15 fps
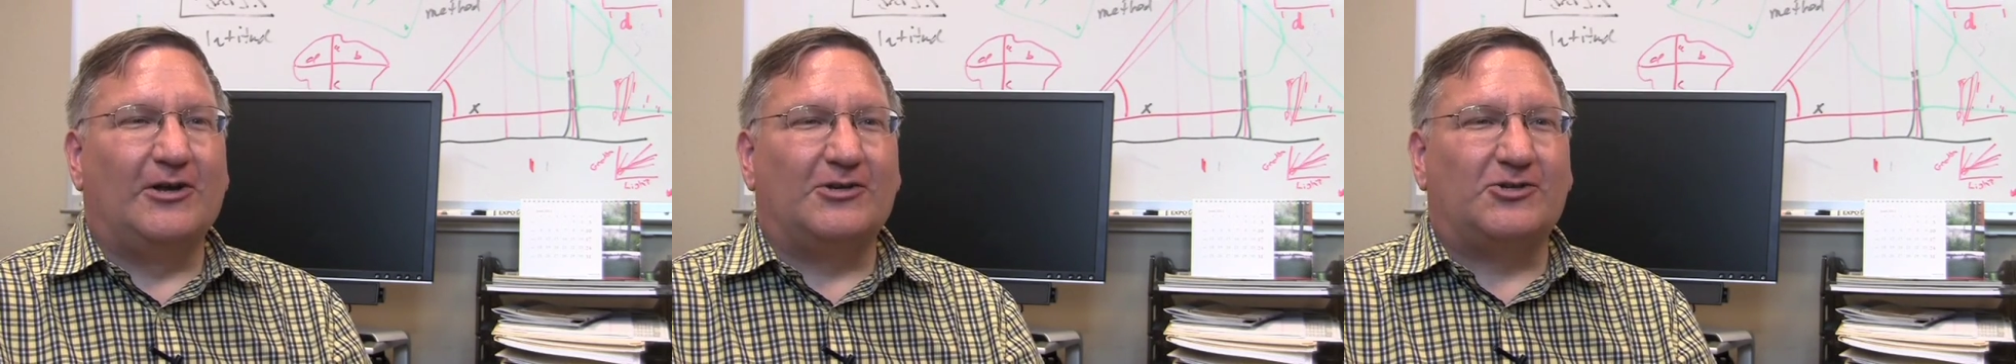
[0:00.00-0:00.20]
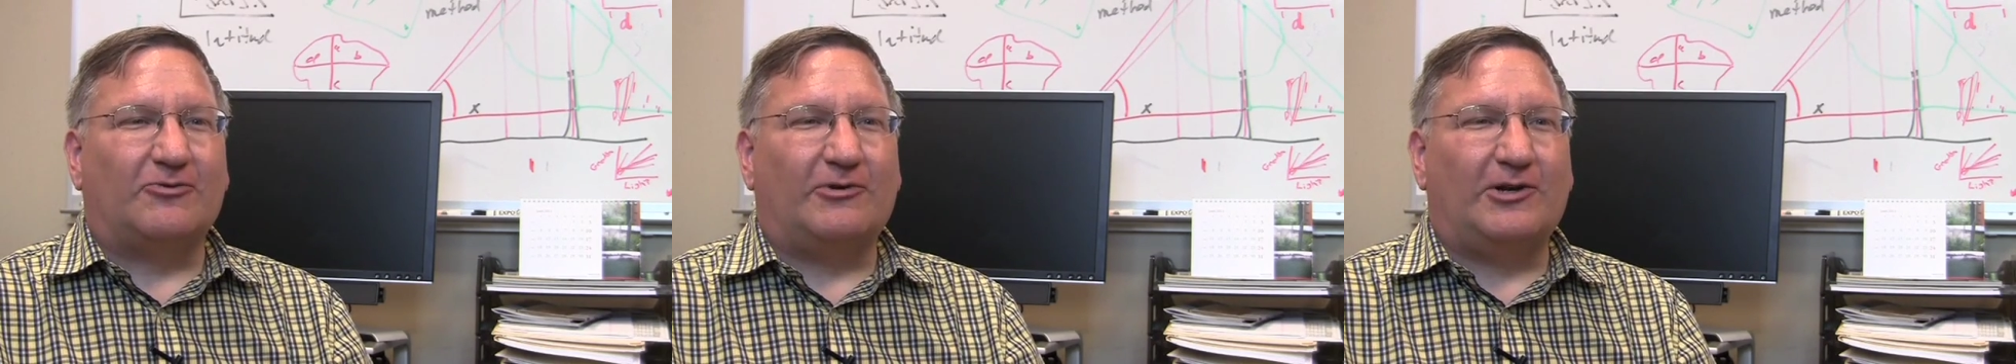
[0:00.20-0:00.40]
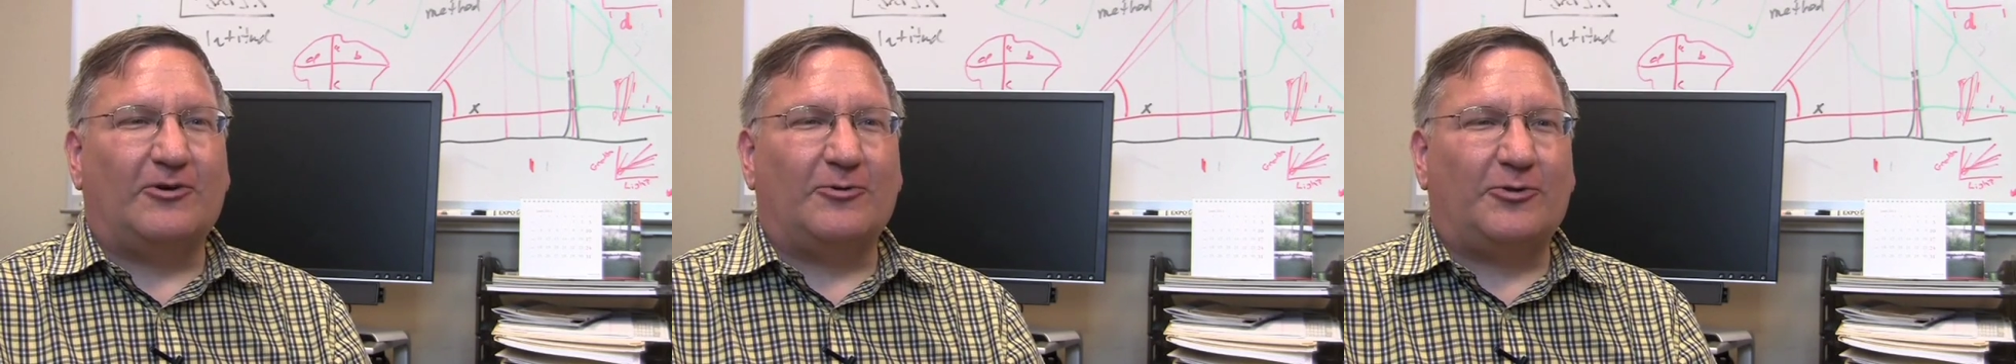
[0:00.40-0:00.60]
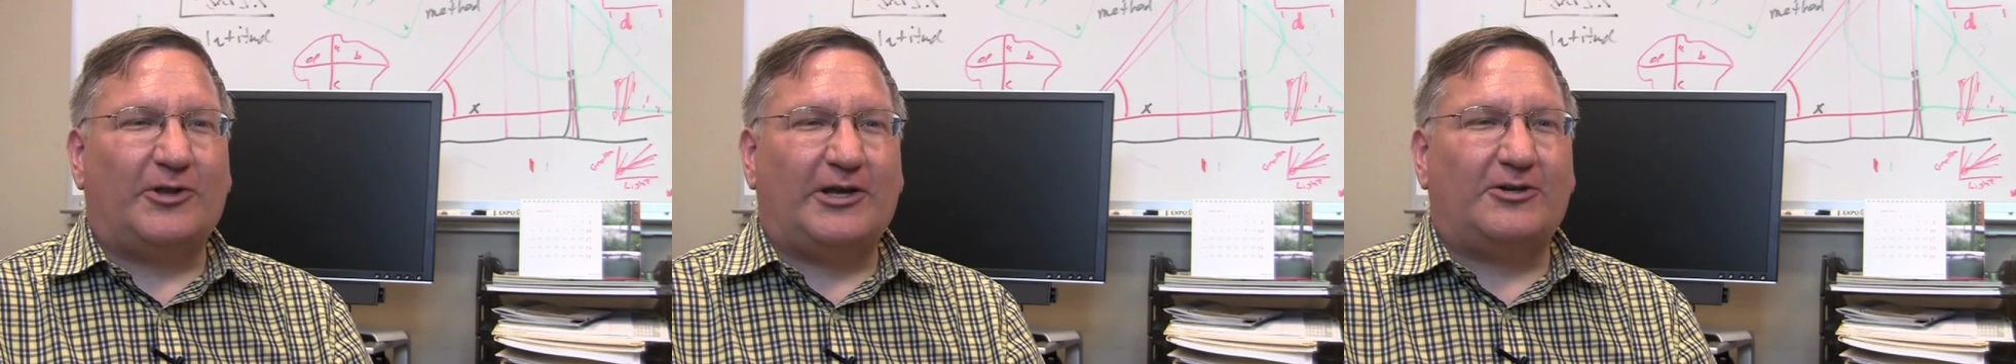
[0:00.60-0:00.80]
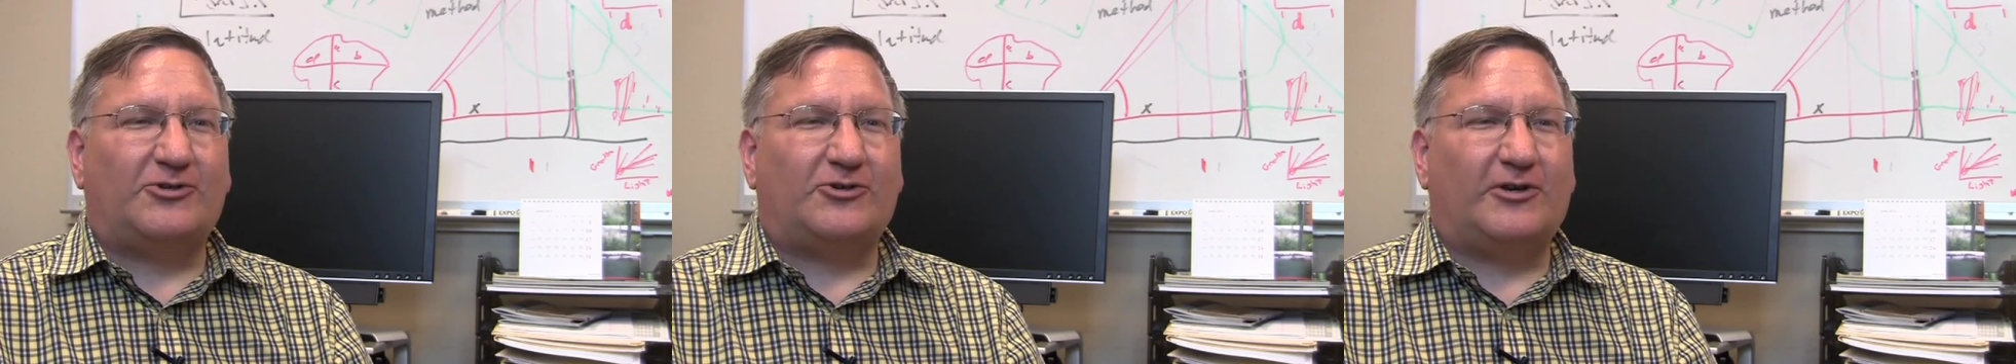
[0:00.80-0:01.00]
So we don't
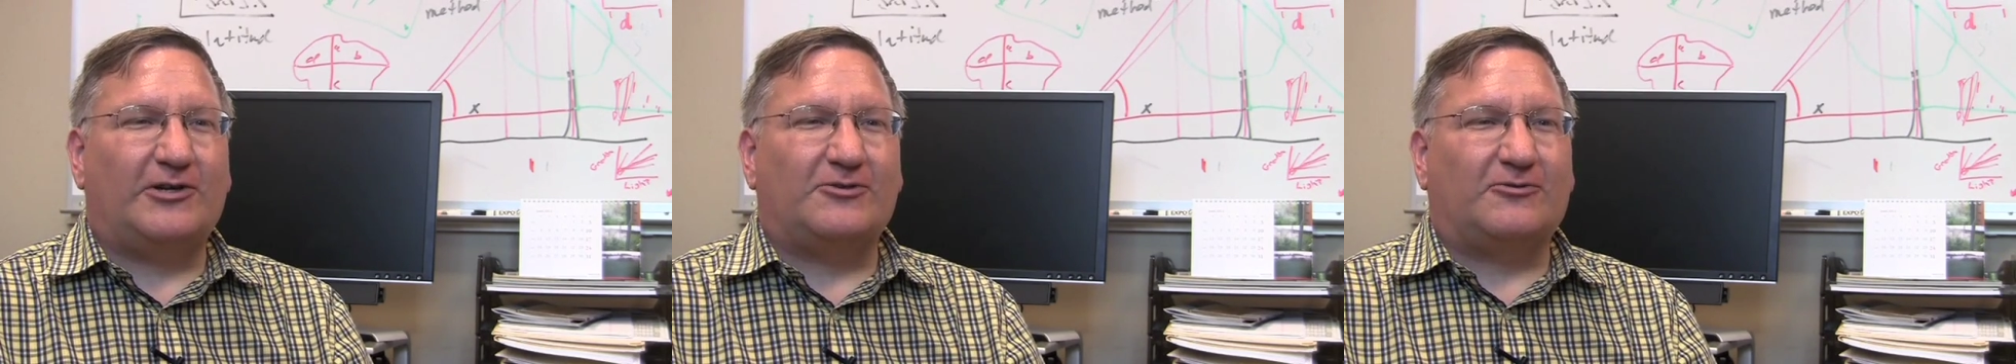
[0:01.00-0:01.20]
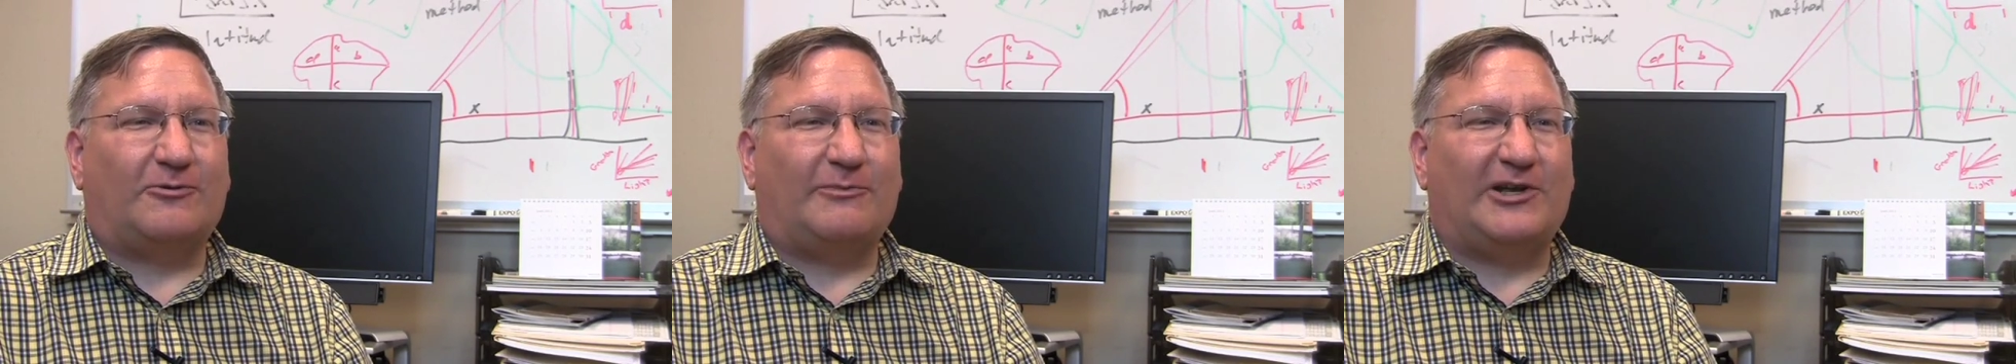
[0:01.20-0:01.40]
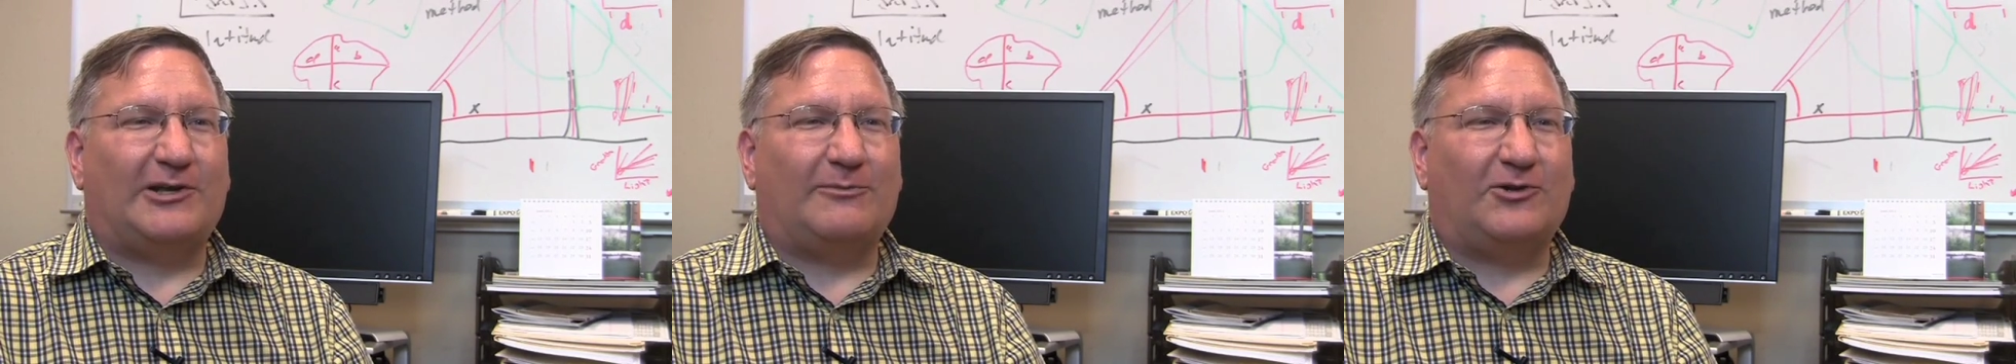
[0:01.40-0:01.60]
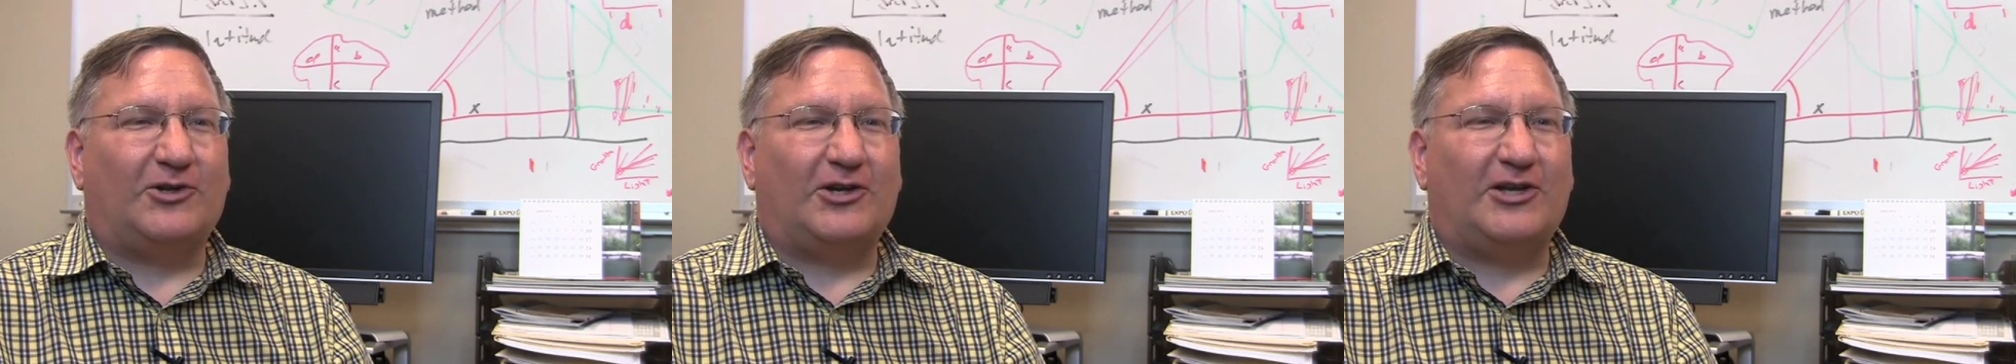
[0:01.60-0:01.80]
think trees will be able